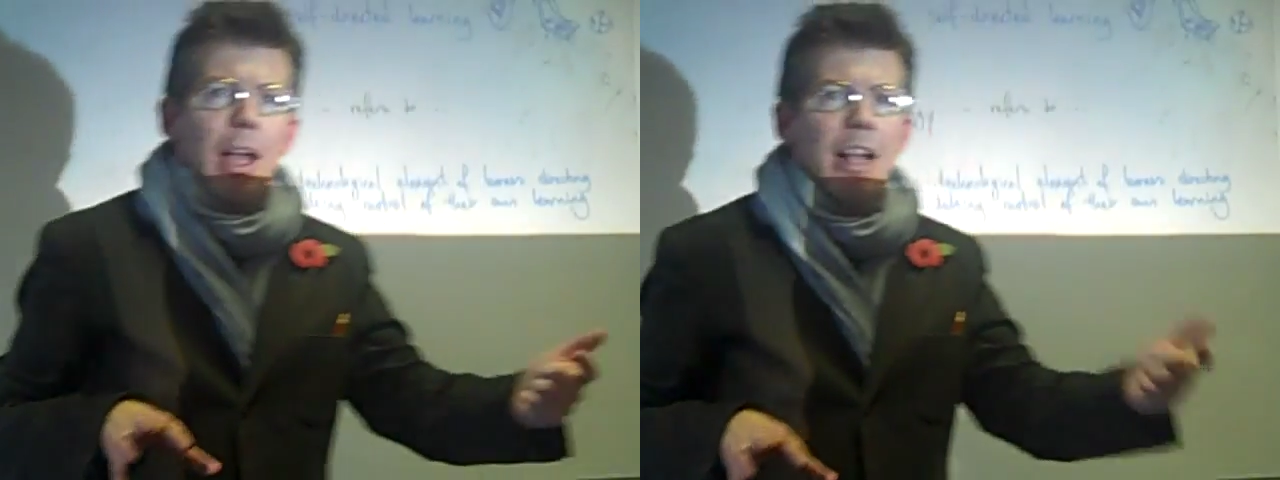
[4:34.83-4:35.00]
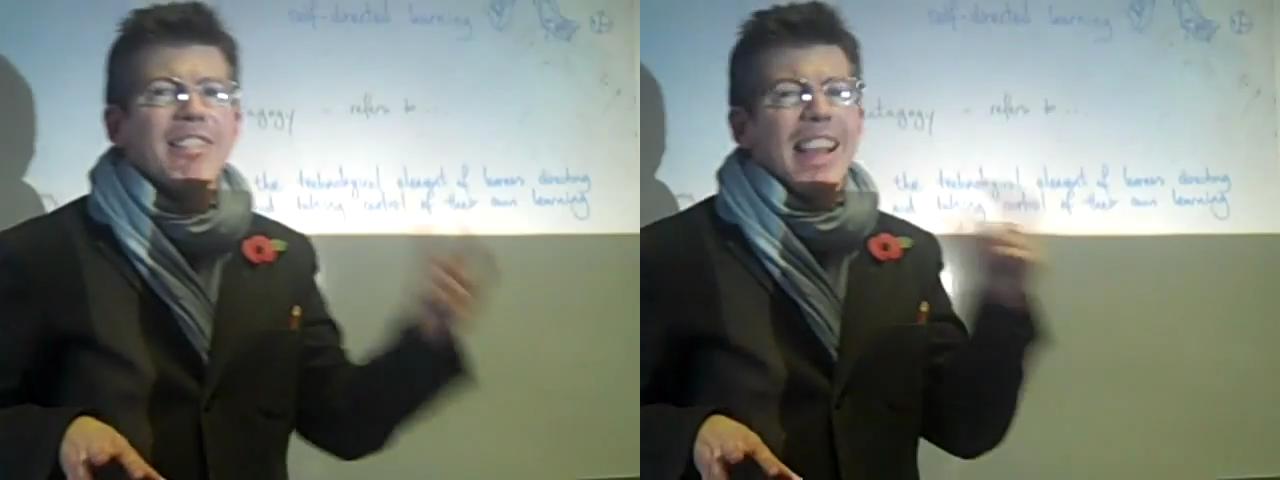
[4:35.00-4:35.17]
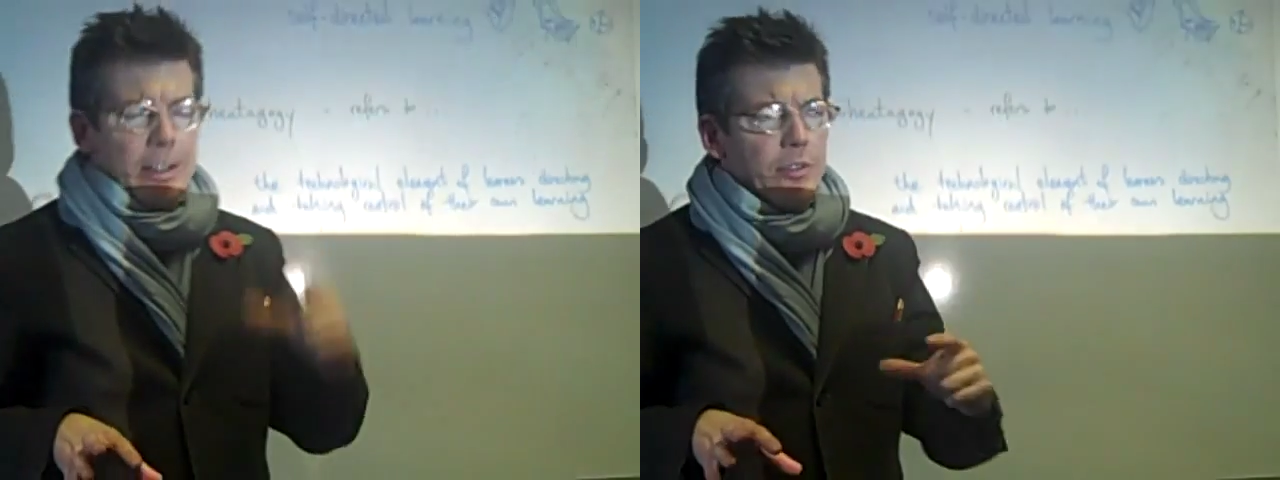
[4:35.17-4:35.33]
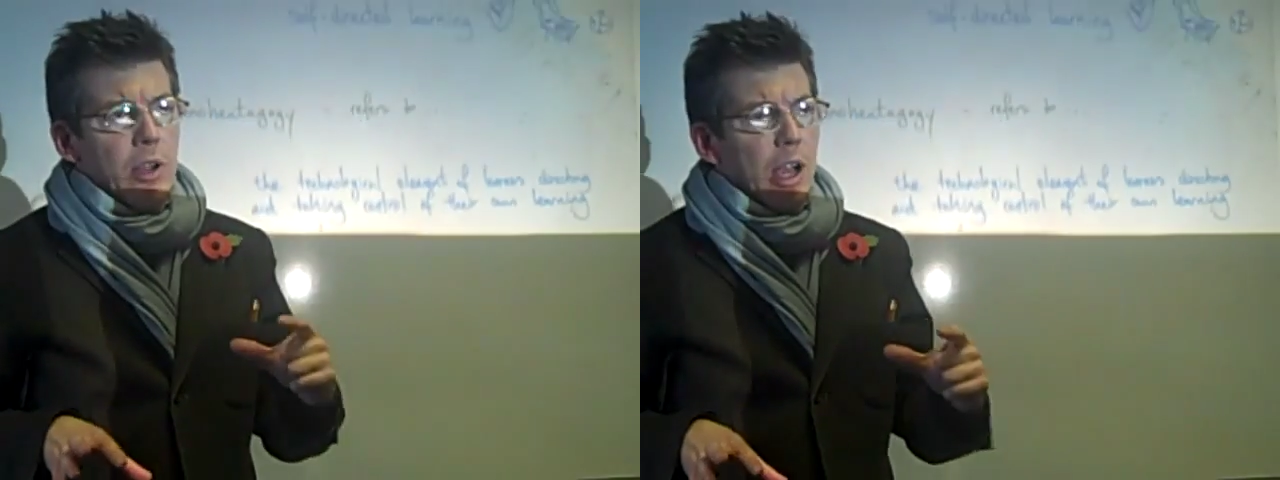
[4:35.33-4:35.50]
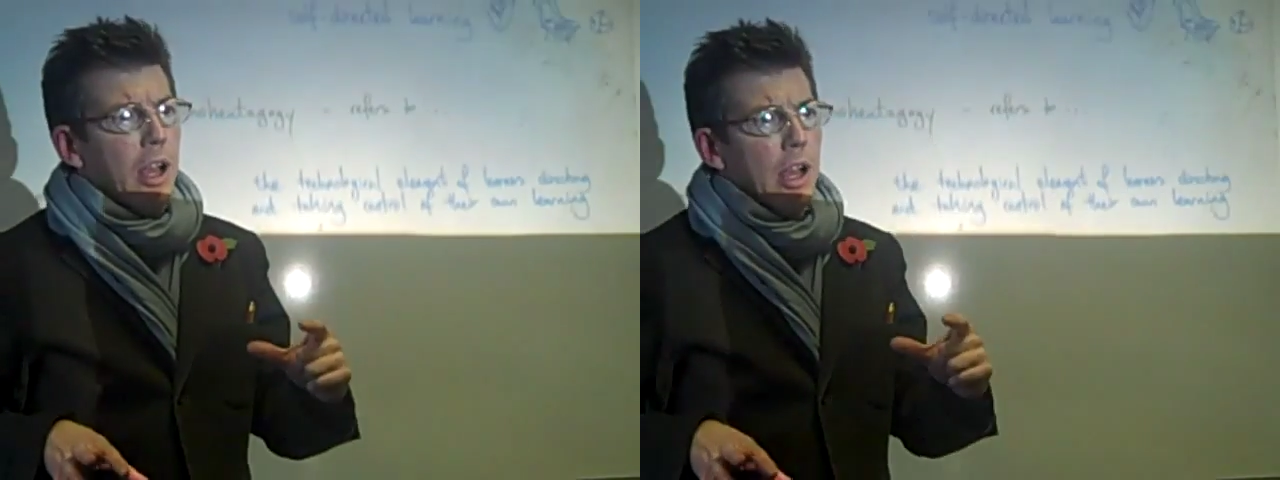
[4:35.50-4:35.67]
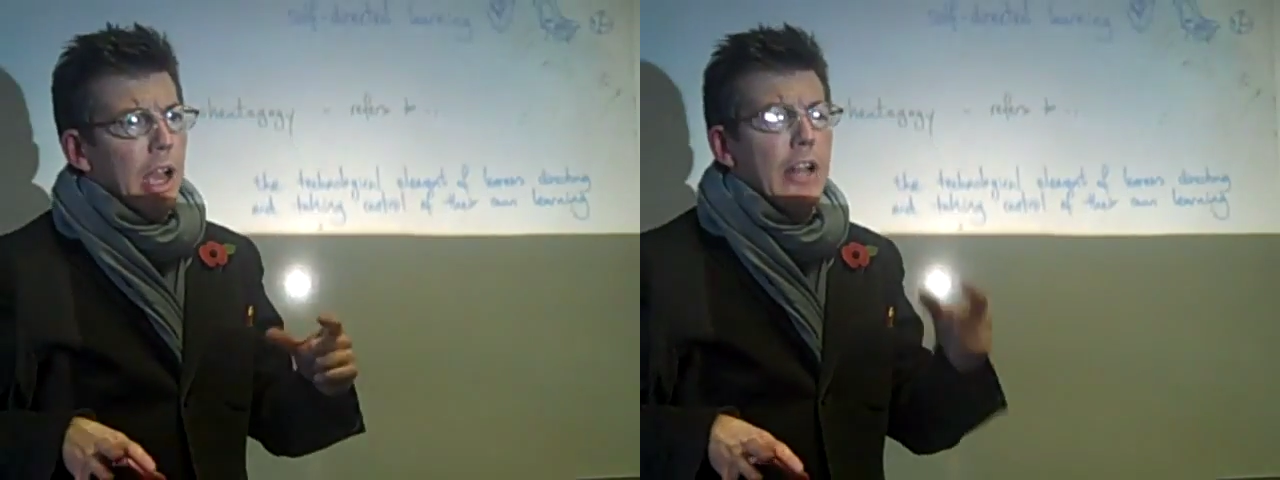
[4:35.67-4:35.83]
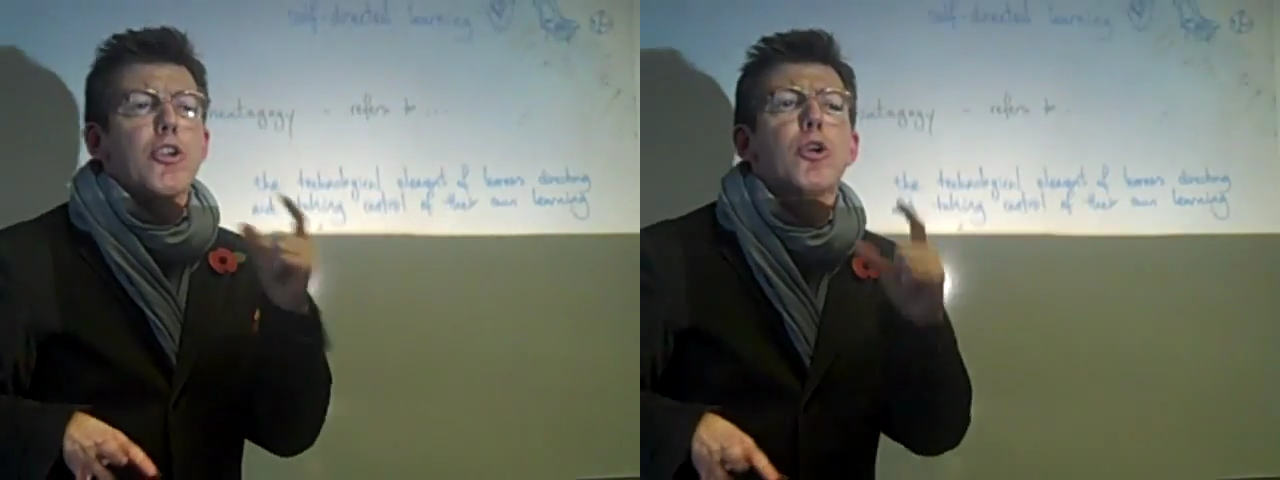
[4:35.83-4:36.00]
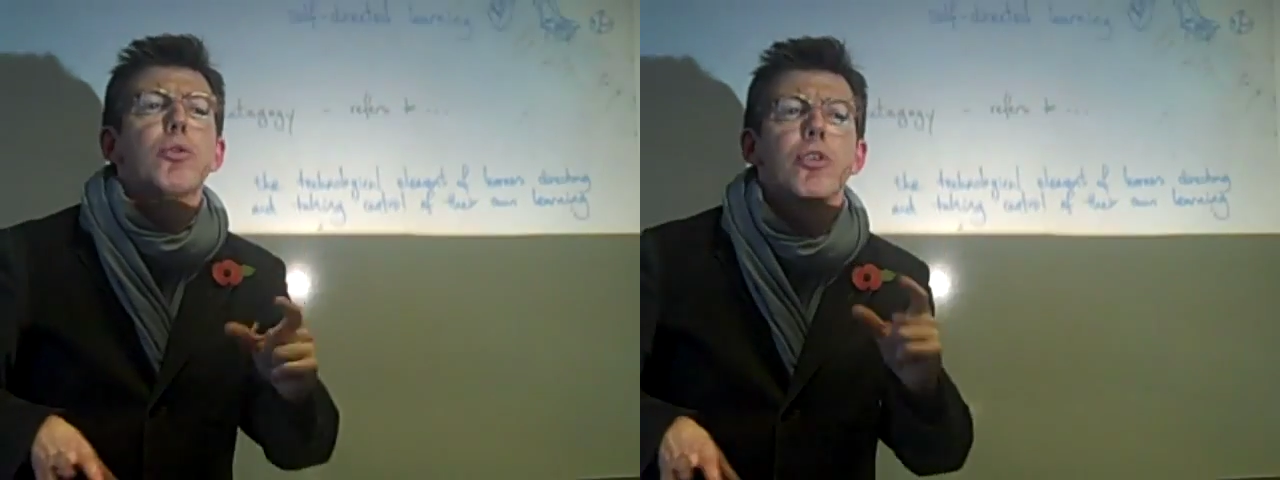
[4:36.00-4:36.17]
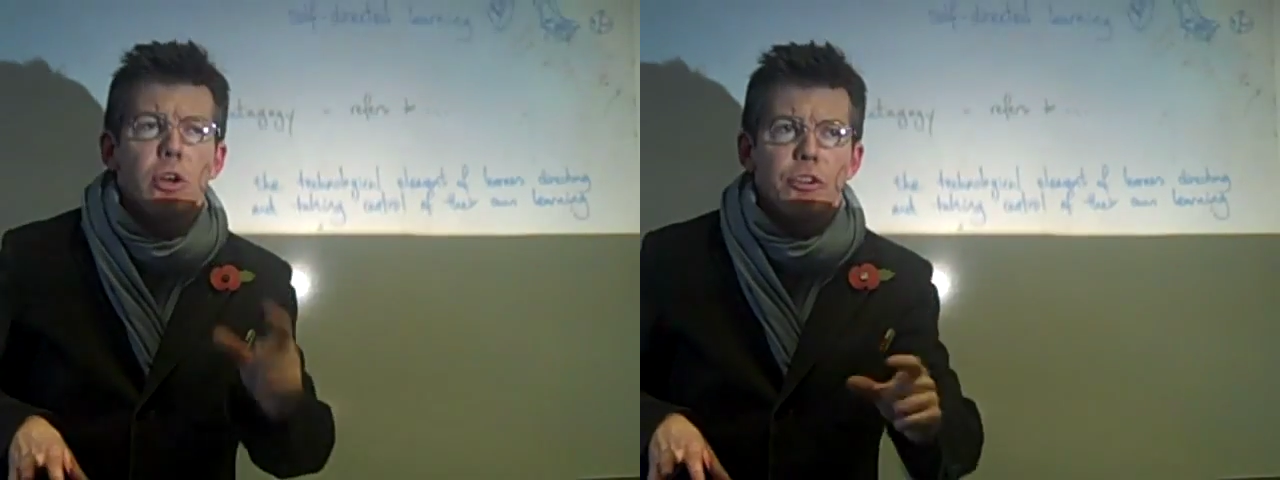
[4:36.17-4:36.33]
and
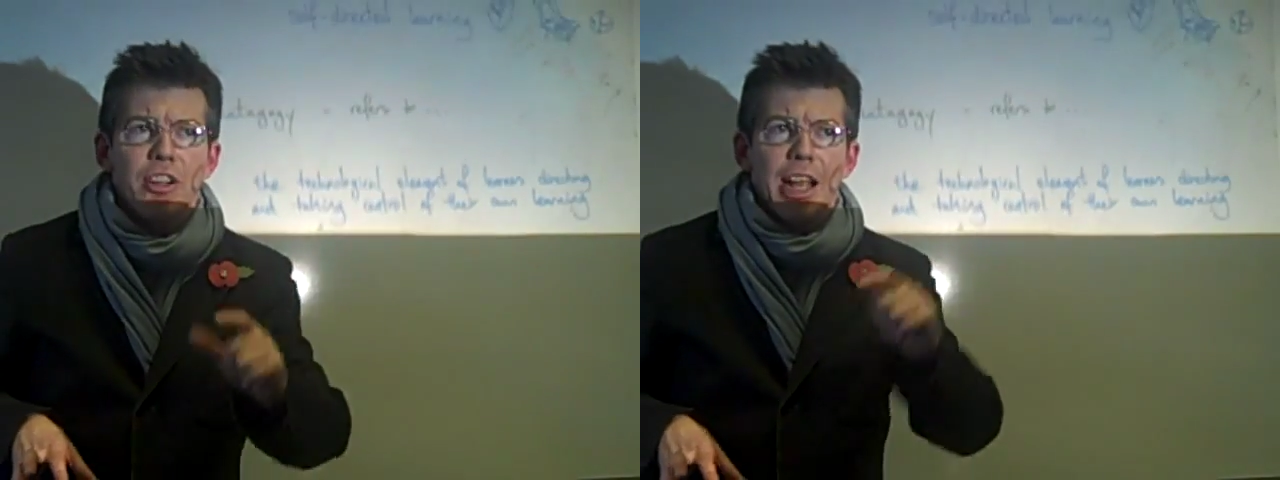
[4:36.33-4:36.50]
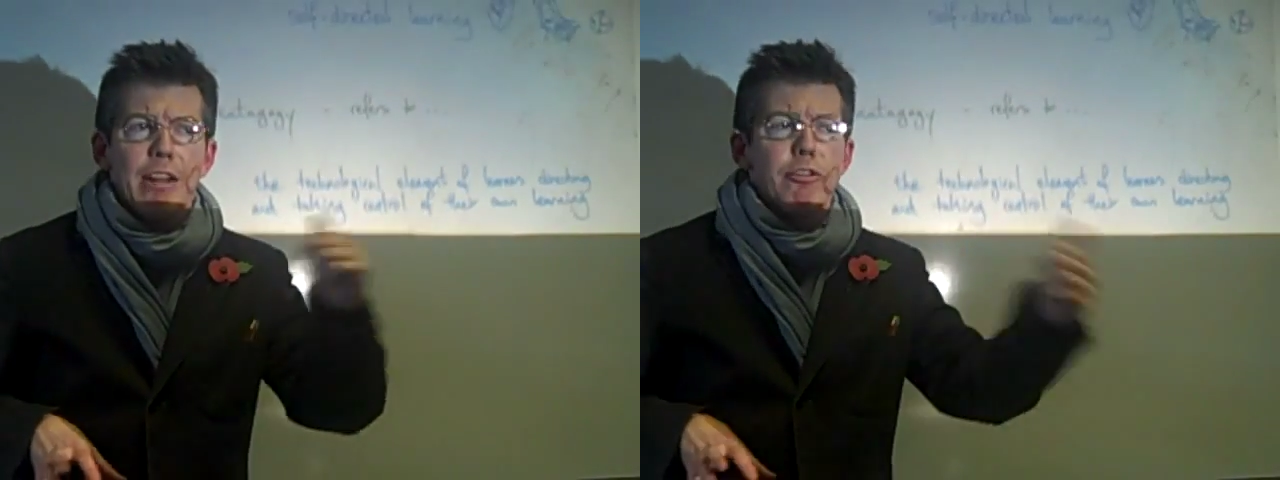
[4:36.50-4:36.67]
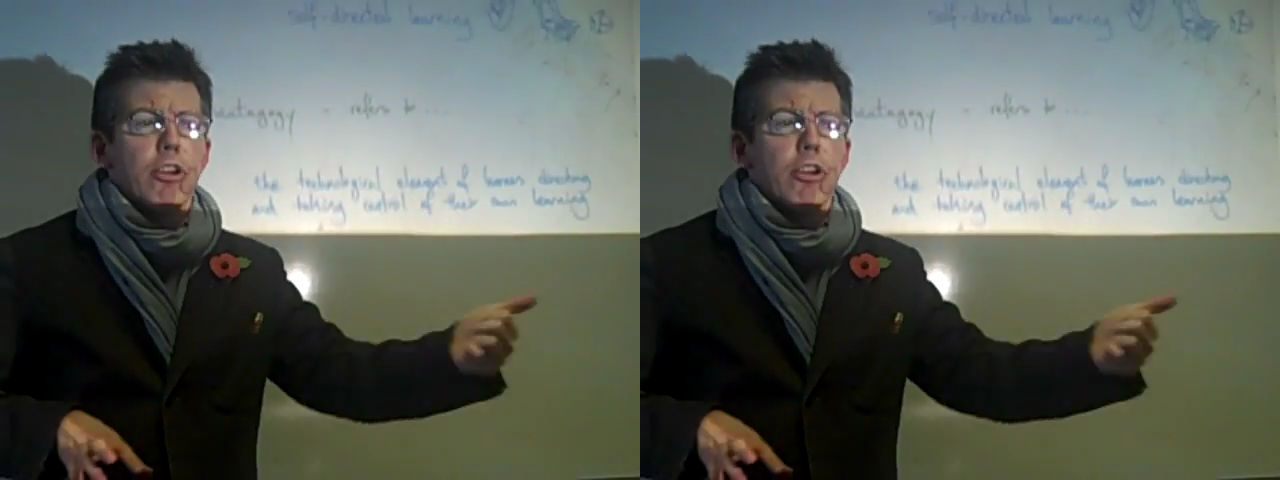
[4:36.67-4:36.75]
heutagogy?